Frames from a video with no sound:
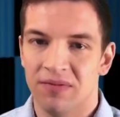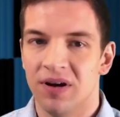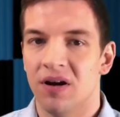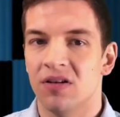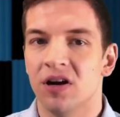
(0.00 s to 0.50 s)

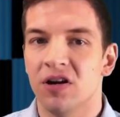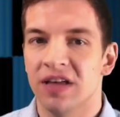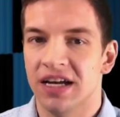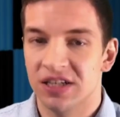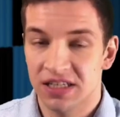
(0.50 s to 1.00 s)
all know
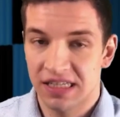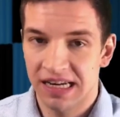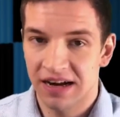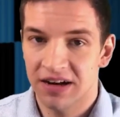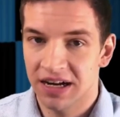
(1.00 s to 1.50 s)
that just
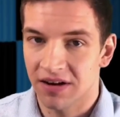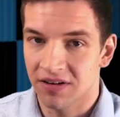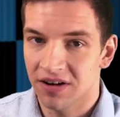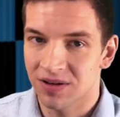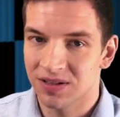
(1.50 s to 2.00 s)
staring at your
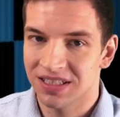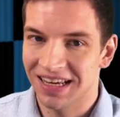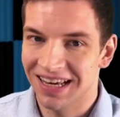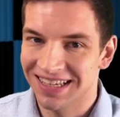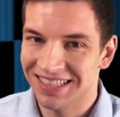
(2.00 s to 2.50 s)
notes
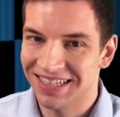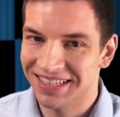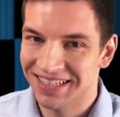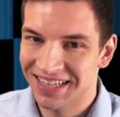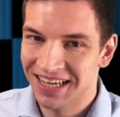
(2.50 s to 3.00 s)

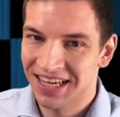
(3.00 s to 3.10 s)
isn't